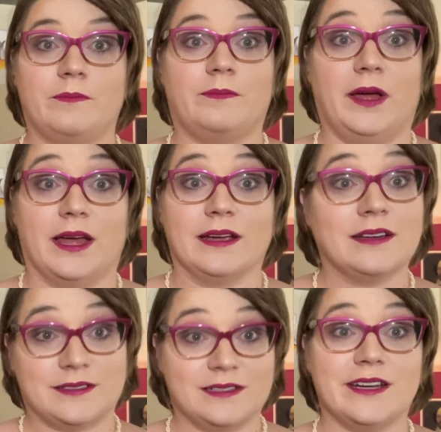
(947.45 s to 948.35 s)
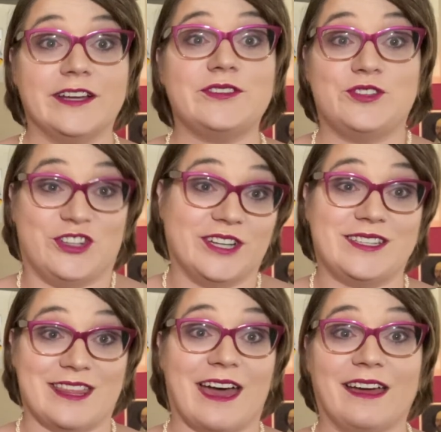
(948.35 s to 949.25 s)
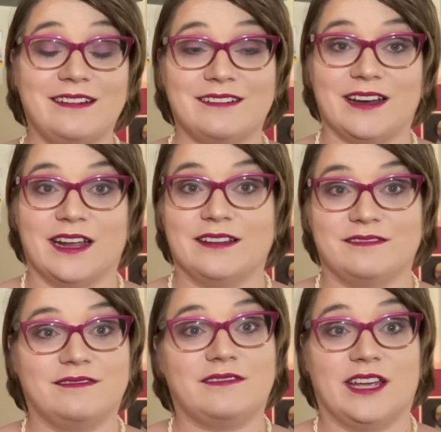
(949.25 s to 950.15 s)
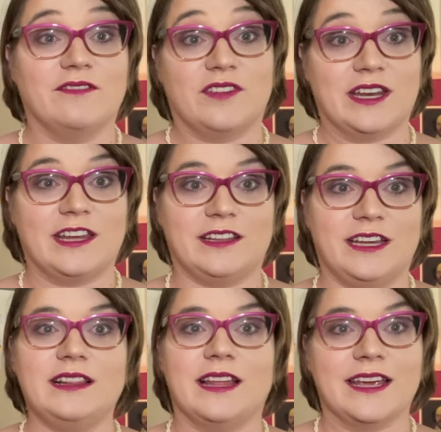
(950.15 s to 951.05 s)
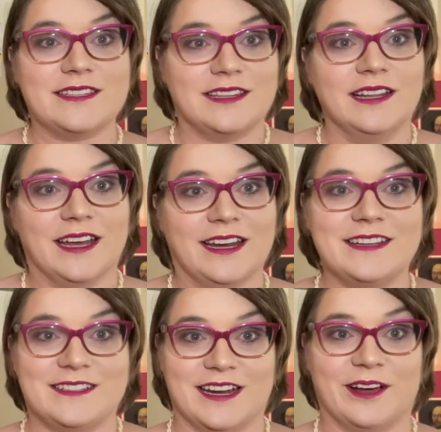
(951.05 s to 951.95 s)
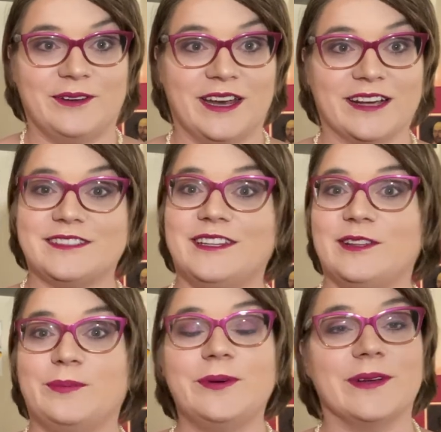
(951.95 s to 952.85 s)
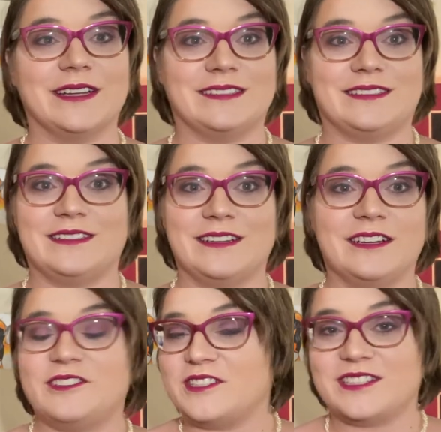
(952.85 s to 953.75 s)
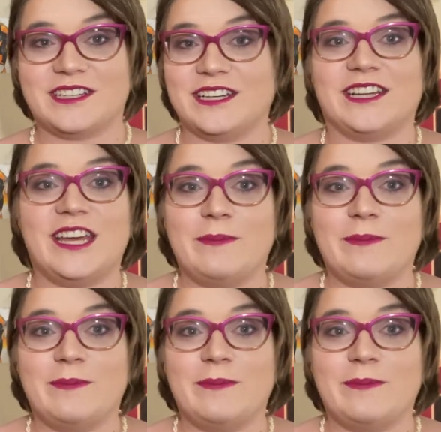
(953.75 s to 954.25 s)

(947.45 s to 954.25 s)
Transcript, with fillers: Puck does just that and conveniently lays the ladies down next to the boys. Just gonna keep